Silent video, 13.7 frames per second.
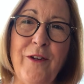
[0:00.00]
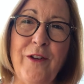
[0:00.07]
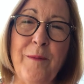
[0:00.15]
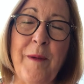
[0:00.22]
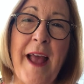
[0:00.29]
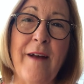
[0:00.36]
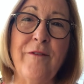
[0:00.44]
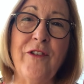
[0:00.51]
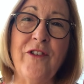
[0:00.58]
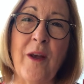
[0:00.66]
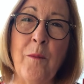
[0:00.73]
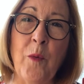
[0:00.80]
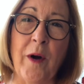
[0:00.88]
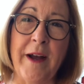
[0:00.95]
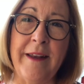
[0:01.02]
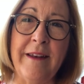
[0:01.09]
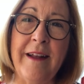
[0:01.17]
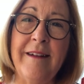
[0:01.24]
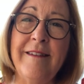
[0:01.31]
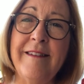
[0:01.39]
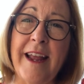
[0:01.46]
you to have
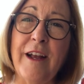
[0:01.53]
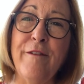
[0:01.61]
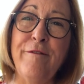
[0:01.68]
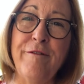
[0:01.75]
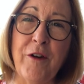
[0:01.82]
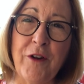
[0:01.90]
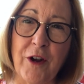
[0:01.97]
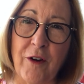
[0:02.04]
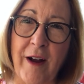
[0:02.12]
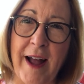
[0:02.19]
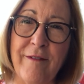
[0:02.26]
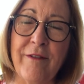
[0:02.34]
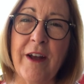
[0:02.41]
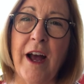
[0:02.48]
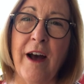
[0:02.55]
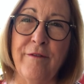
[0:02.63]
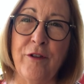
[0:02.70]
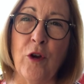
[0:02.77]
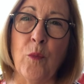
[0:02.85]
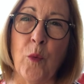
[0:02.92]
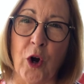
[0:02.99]
someone take a photograph
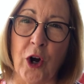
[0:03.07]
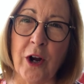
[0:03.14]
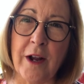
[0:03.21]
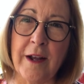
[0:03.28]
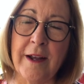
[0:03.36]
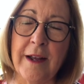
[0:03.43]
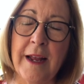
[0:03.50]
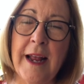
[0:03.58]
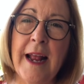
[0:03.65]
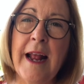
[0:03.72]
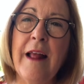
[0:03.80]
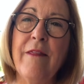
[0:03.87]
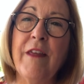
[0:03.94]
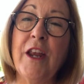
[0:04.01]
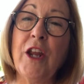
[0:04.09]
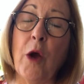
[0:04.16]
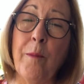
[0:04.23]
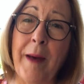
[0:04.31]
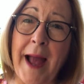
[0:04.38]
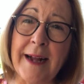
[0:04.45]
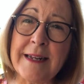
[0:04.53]
of your work, then go
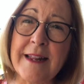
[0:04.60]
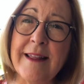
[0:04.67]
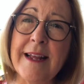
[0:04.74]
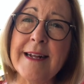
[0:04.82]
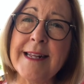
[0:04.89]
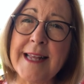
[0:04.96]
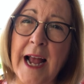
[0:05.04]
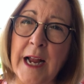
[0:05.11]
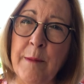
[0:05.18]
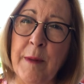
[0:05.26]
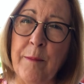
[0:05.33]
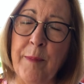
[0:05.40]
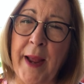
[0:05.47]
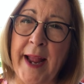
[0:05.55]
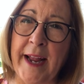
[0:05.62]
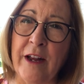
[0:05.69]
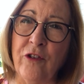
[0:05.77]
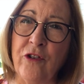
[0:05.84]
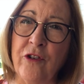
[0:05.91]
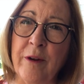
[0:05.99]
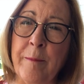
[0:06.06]
back to the assignment
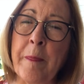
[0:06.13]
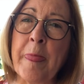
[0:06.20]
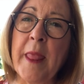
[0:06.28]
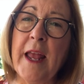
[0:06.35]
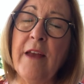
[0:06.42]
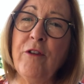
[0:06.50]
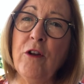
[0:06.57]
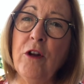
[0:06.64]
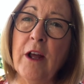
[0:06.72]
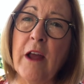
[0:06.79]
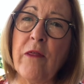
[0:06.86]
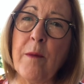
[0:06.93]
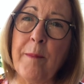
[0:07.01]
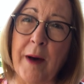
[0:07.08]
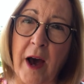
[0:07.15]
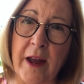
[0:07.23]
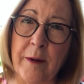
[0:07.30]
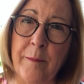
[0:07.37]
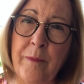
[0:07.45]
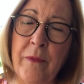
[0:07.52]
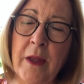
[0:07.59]
page. If you look at the
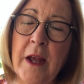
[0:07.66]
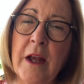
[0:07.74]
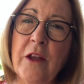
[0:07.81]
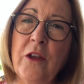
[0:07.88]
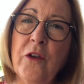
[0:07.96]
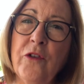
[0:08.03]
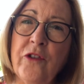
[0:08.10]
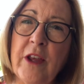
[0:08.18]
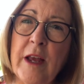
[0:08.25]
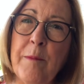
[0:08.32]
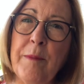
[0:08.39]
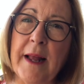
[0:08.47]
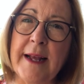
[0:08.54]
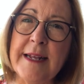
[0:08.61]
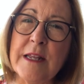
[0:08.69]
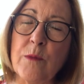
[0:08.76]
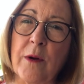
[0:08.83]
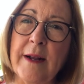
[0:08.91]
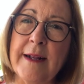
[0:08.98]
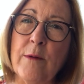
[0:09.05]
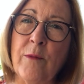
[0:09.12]
bottom, you'll see a place
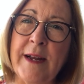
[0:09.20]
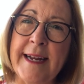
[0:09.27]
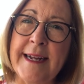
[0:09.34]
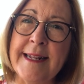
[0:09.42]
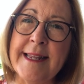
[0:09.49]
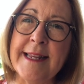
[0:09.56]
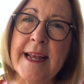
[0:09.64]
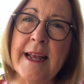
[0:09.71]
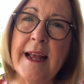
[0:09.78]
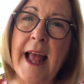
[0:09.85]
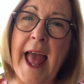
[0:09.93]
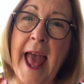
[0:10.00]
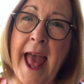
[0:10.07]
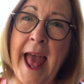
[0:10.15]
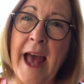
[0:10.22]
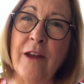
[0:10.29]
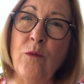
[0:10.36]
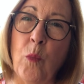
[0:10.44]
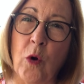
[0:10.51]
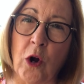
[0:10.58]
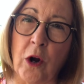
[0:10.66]
where it reads
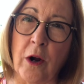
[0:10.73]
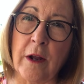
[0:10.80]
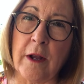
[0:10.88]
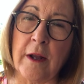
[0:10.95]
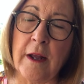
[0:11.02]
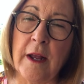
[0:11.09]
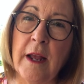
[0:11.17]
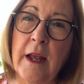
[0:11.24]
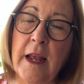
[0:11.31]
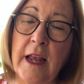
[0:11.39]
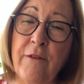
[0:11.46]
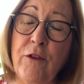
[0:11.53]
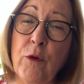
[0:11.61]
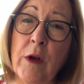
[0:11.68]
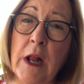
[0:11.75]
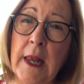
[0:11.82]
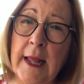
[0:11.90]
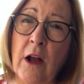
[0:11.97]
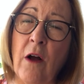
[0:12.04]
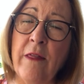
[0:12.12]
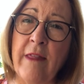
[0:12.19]
Add Work. If you
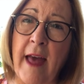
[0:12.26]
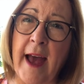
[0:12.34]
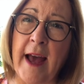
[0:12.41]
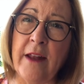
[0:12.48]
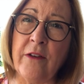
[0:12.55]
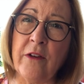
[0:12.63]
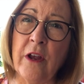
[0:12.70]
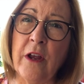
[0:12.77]
click on that,